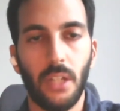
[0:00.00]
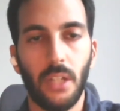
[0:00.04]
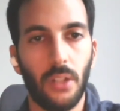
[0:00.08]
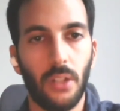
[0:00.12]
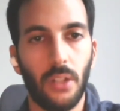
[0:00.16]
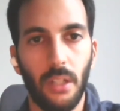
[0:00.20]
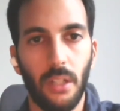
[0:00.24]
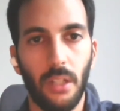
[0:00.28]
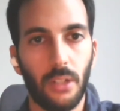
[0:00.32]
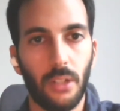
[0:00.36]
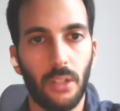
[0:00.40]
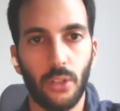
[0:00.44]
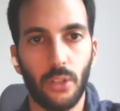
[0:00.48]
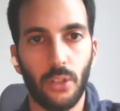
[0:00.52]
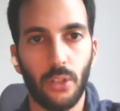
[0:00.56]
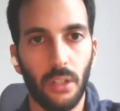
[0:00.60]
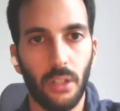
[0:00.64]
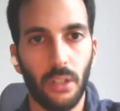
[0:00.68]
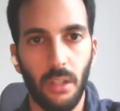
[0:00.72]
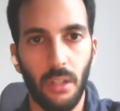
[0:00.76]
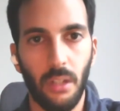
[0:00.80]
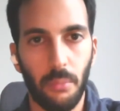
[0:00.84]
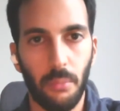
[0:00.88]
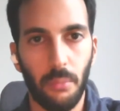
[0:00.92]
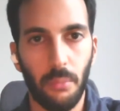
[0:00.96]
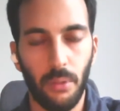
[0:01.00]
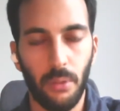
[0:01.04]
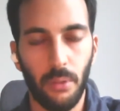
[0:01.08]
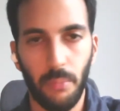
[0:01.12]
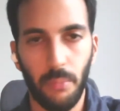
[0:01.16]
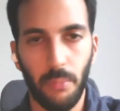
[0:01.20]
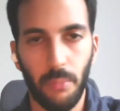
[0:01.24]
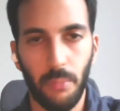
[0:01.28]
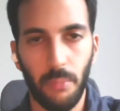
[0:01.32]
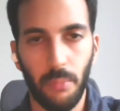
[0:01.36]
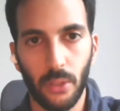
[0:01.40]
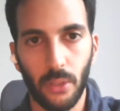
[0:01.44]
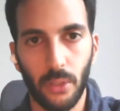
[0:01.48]
electrical, and plumbing
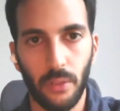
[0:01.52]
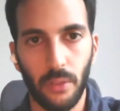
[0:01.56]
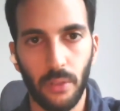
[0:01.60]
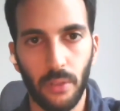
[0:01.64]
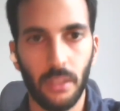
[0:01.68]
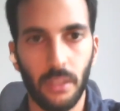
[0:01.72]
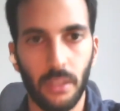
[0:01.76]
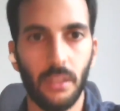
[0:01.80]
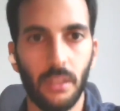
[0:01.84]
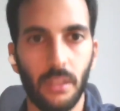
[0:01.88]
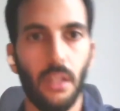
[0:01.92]
services,